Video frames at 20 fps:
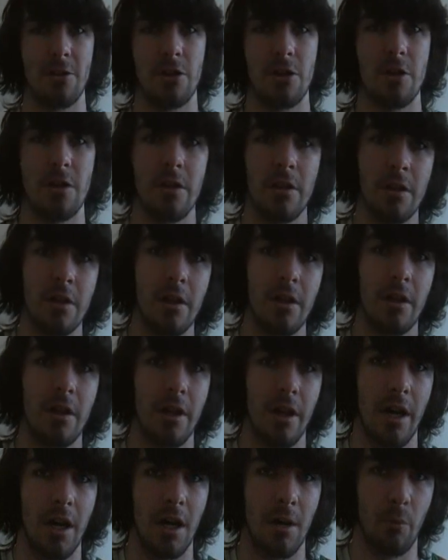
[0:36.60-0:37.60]
match.
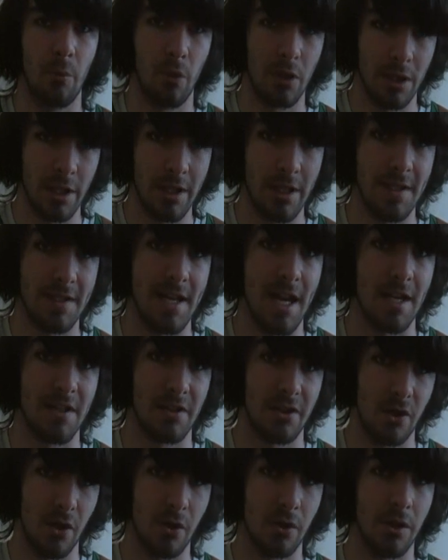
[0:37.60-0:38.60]
One of these
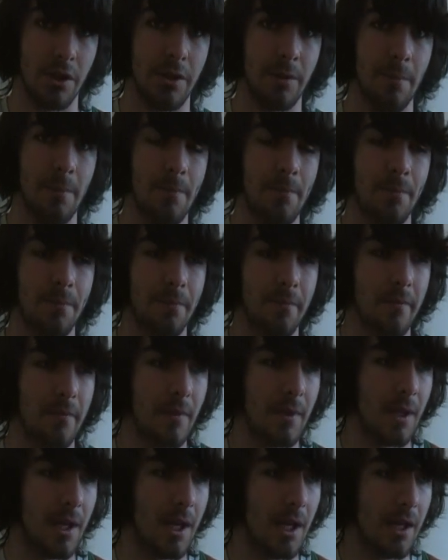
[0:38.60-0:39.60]
got stolen,
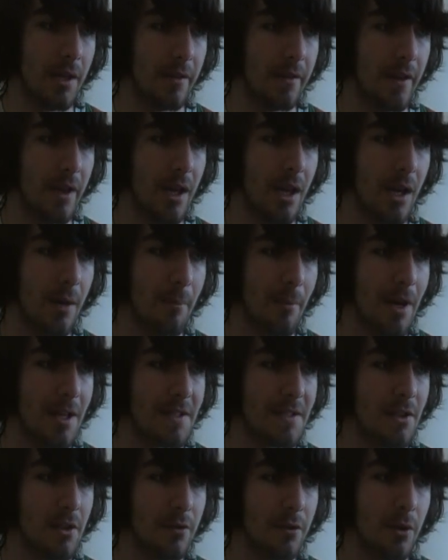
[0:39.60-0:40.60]
and my
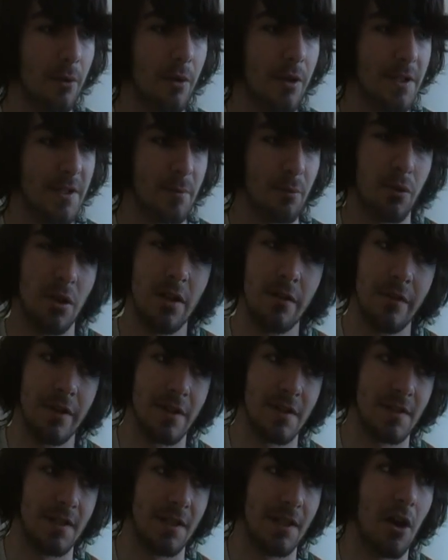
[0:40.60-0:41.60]
silver ones
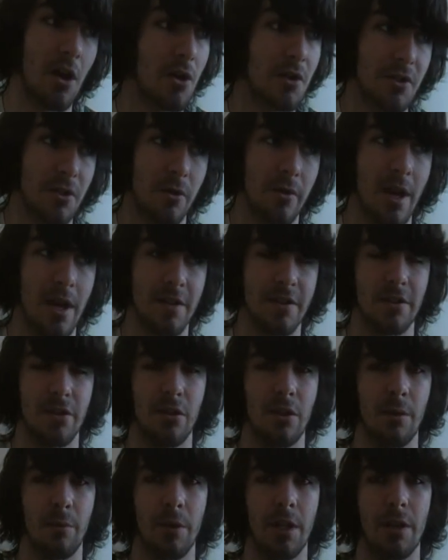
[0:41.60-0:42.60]
previously also got
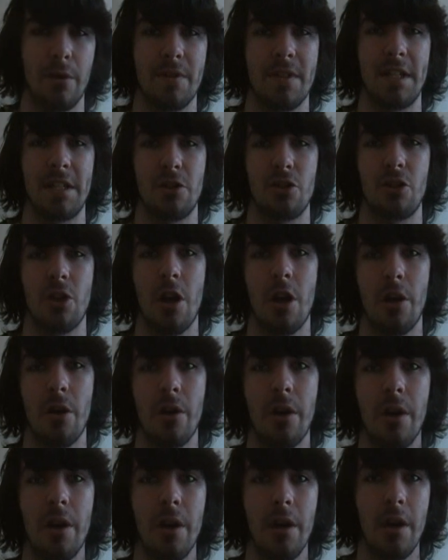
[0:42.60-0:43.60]
stolen while I was at a
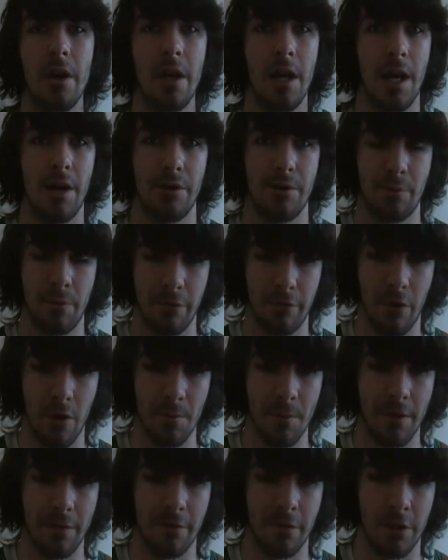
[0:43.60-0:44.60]
show. I was
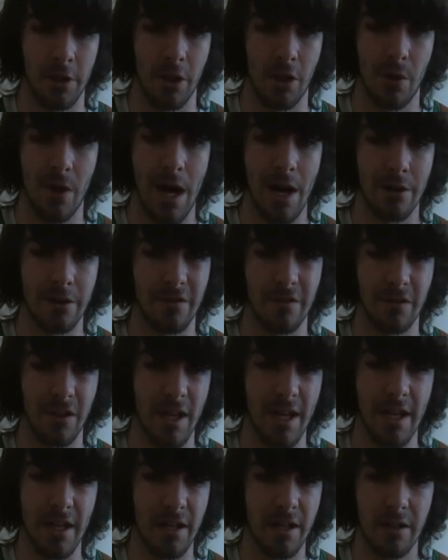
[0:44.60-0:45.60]
performing for a crowd of
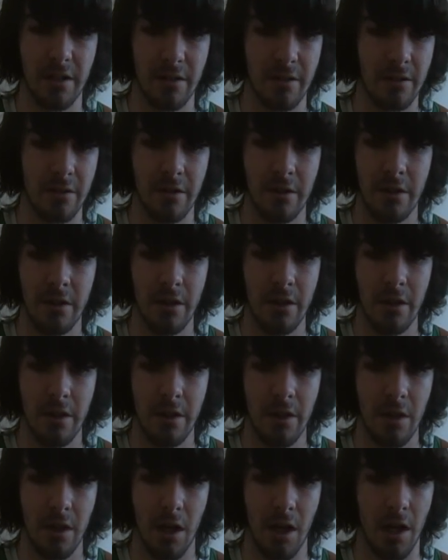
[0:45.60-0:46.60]
like
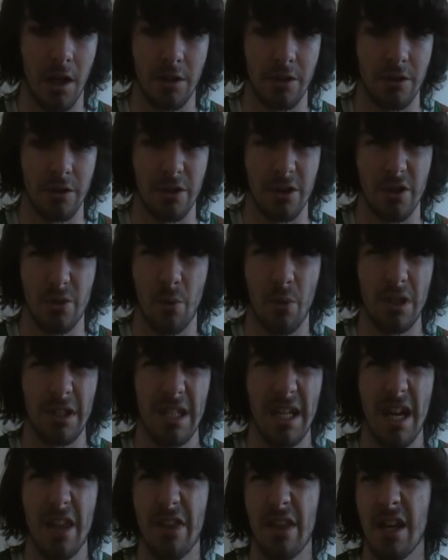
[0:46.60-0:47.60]

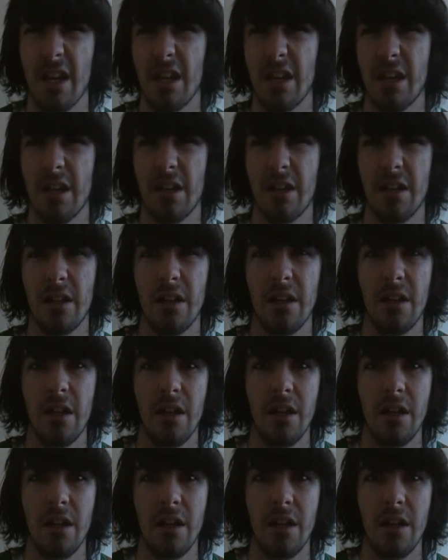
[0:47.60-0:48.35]
120, I think,